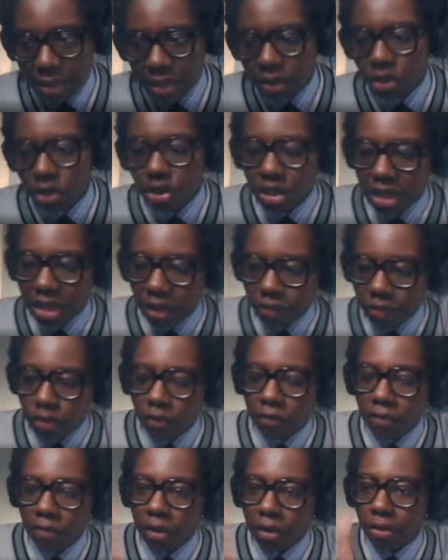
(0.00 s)
You just have
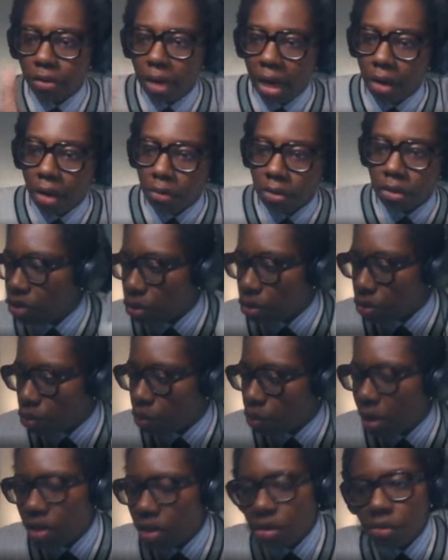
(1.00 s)
to figure out
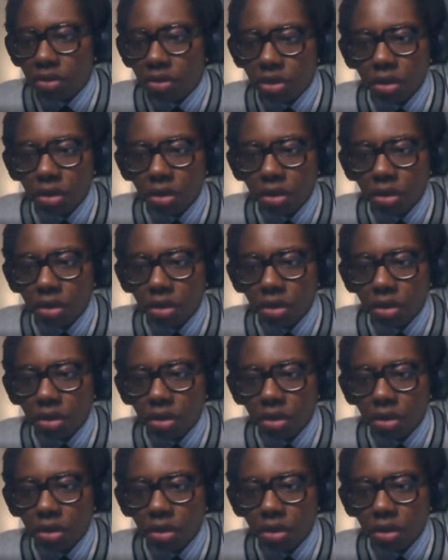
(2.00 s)
where do I want to